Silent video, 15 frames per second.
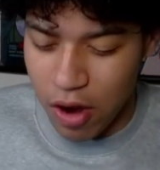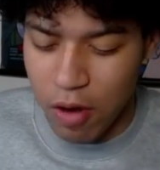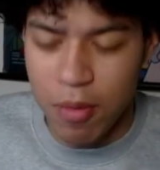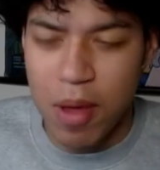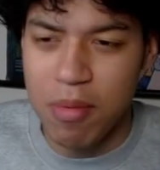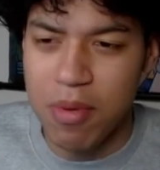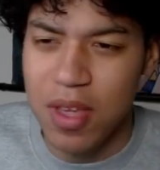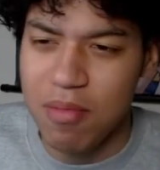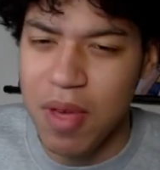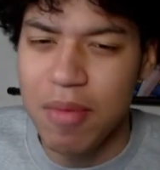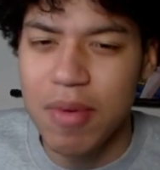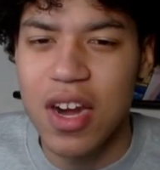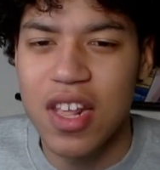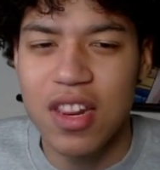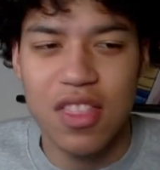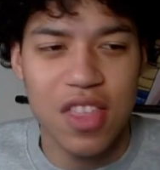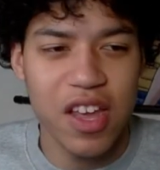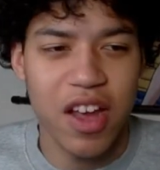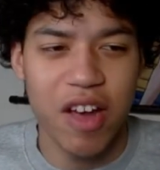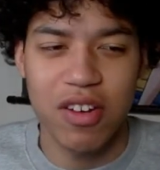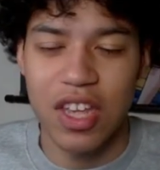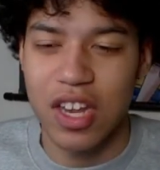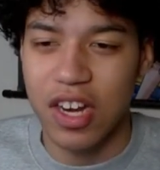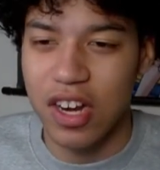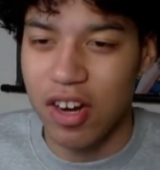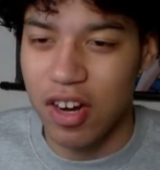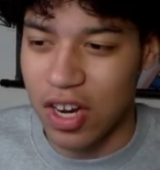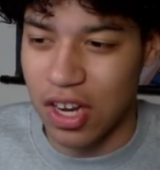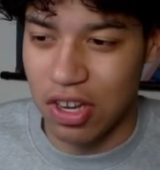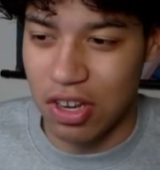or maybe, maybe I didn't think I would get here